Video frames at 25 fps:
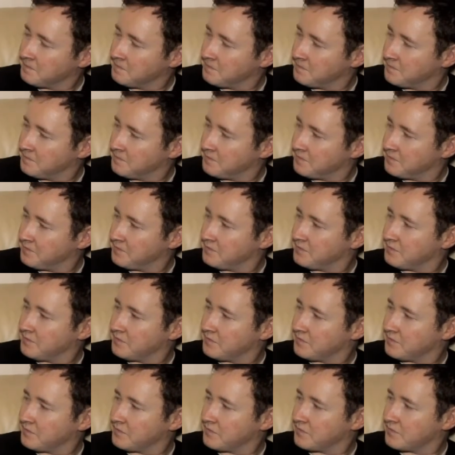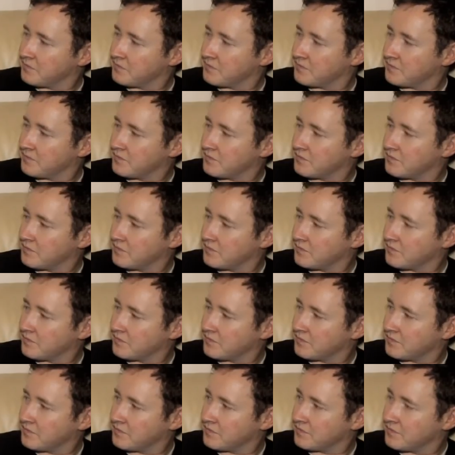
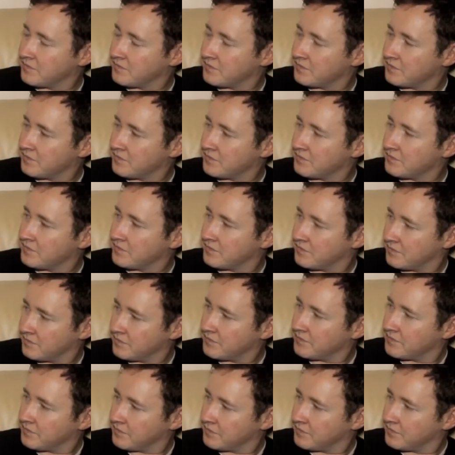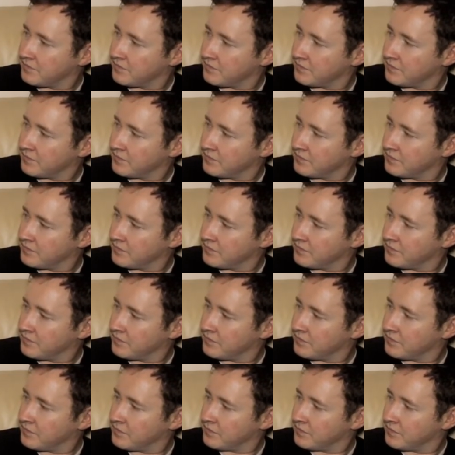
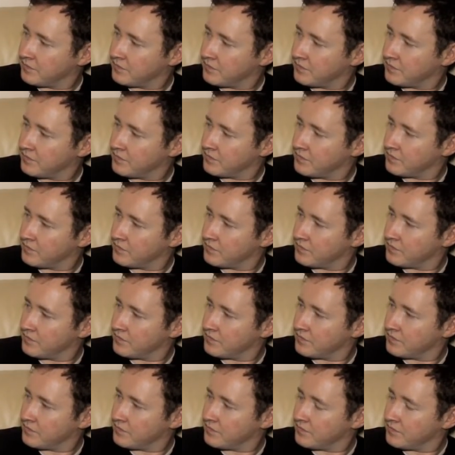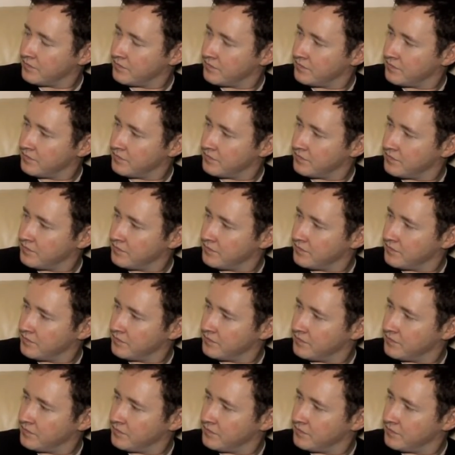
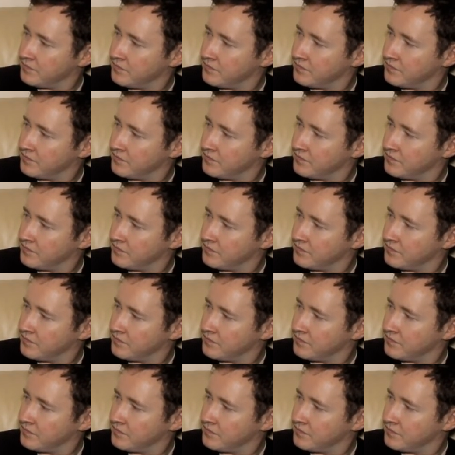This person isn't speaking.